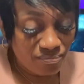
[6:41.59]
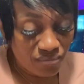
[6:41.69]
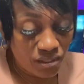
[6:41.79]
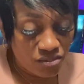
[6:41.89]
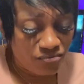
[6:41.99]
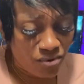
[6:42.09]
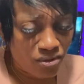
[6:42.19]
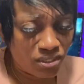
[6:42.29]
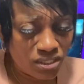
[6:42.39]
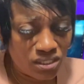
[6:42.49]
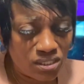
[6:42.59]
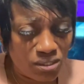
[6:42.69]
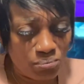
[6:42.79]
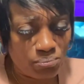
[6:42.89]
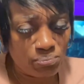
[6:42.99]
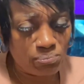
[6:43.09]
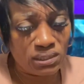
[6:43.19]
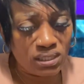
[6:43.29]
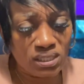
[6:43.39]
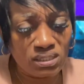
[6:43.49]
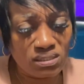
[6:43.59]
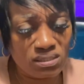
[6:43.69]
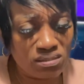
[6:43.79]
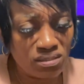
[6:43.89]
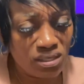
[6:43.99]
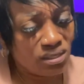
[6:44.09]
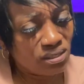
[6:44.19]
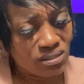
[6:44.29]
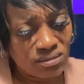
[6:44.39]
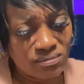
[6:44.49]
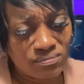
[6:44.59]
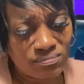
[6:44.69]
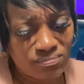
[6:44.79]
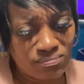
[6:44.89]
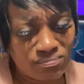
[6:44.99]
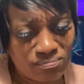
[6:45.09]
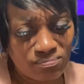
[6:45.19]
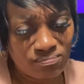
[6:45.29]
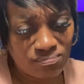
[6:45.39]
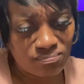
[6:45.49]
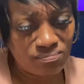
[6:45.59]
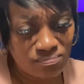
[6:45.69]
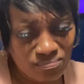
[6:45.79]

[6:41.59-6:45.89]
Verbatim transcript: is falling into place. Mm.